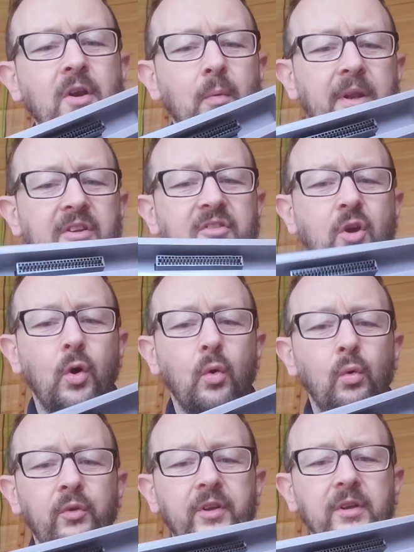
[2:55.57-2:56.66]
know what it's
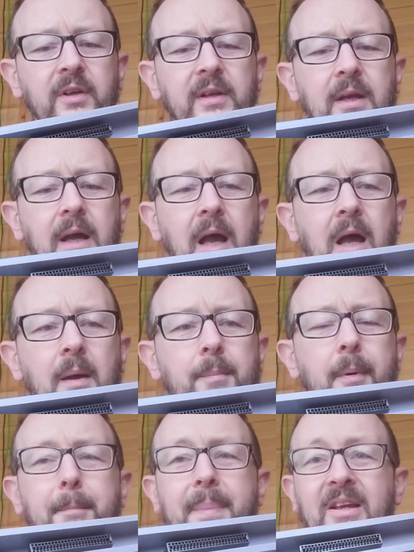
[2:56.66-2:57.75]
called,
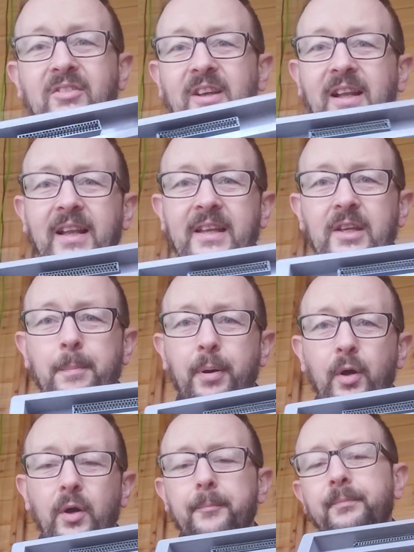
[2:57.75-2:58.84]
but basically you
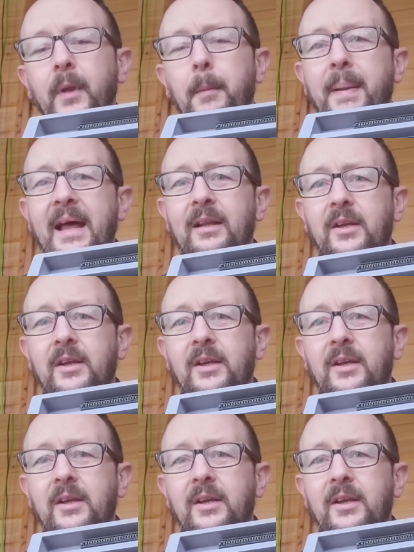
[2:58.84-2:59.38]
put a PAL